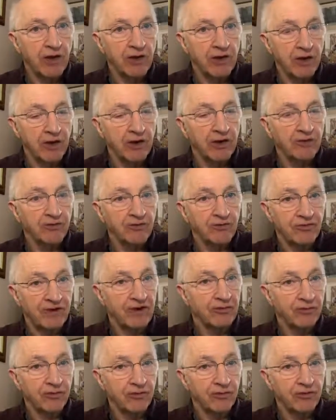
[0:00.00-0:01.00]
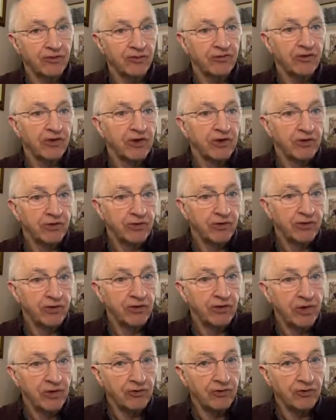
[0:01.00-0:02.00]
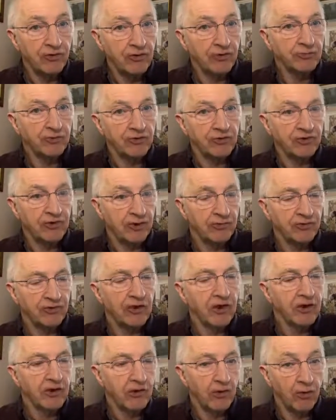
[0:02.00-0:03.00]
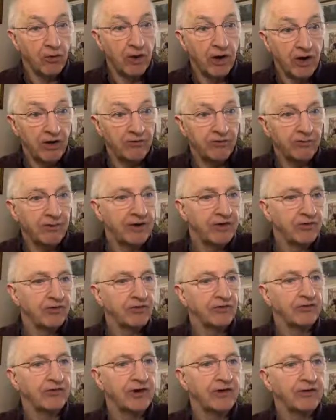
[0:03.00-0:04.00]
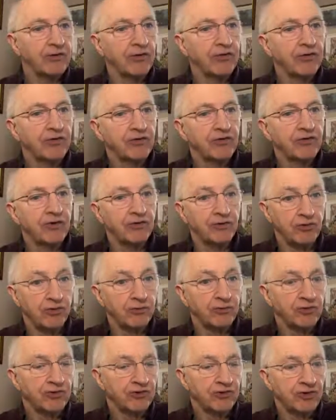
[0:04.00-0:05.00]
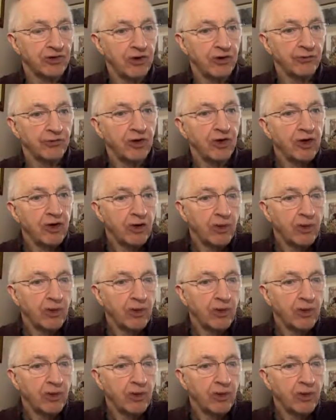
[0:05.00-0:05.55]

clients around on this numerous times, or hiring managers around on this numerous times,